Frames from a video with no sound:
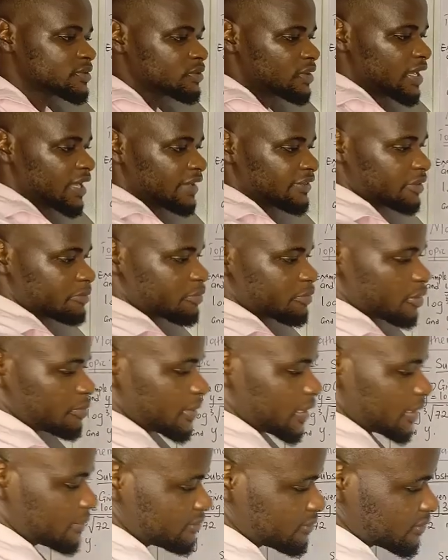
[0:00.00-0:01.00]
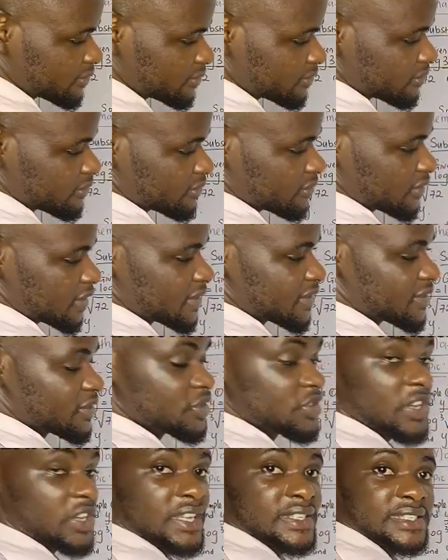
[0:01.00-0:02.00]
so I have the problem. This
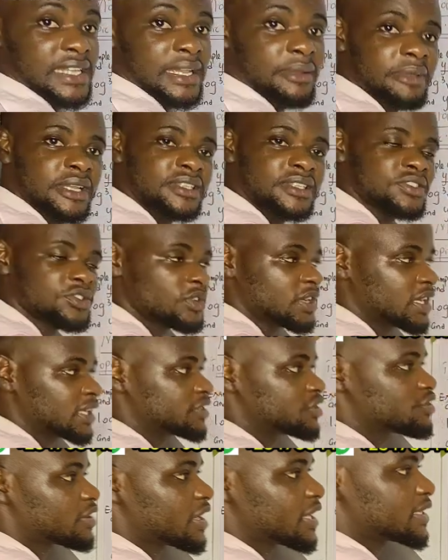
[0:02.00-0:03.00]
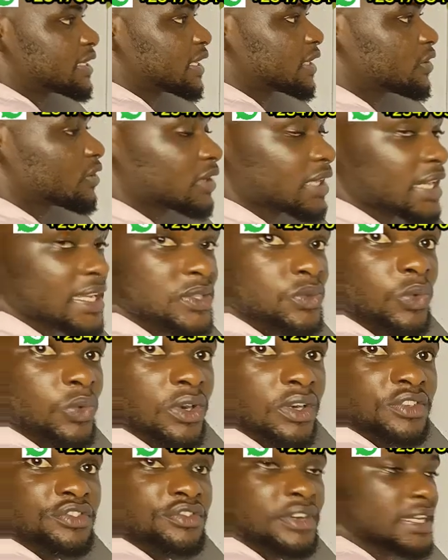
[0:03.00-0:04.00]
is your assignment. You can try it out or
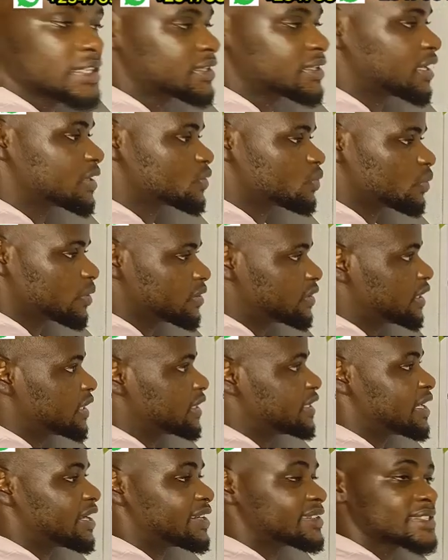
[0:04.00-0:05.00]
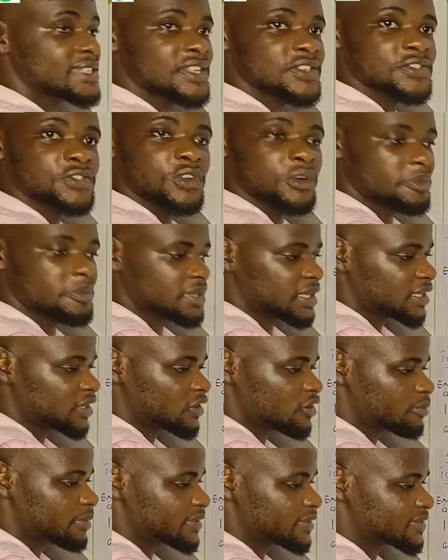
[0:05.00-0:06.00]
classwork. Try it out. When you get the answers, drop it at the
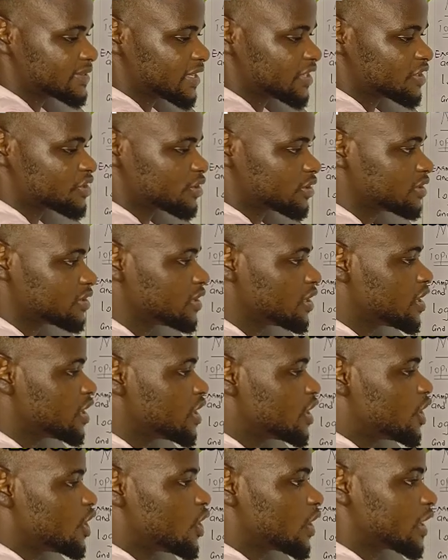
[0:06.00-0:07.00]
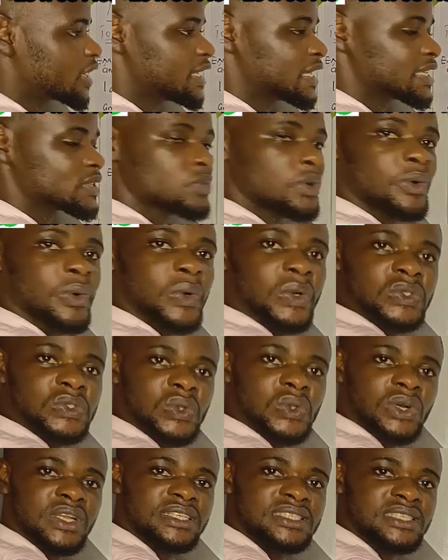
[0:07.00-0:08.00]
comment section. Okay, that's why we're going
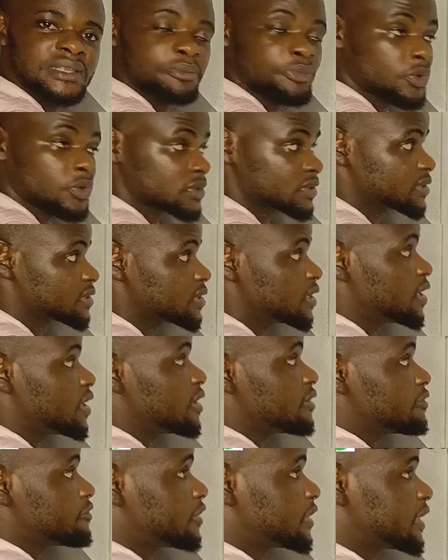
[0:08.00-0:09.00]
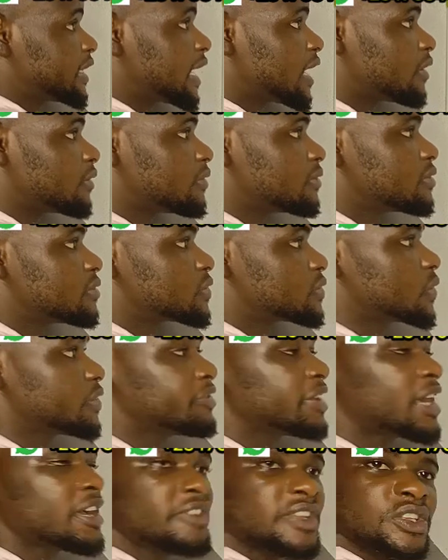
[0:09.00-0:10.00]
to call it a pause for now. So
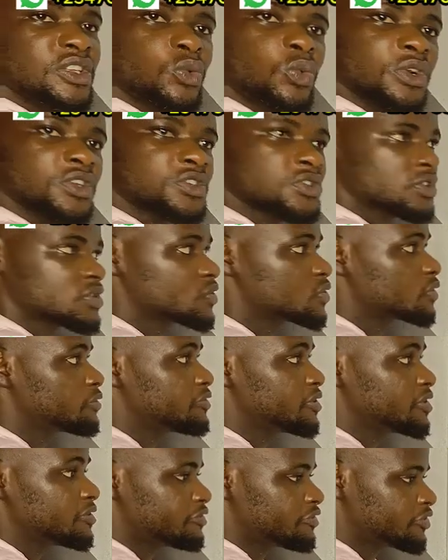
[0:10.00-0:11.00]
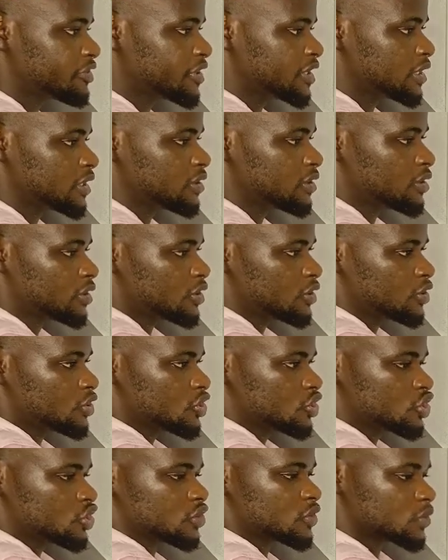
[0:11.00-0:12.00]
if you have any questions, so feel free
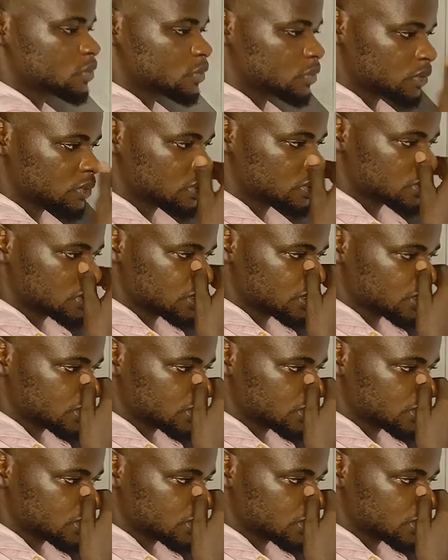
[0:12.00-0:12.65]
to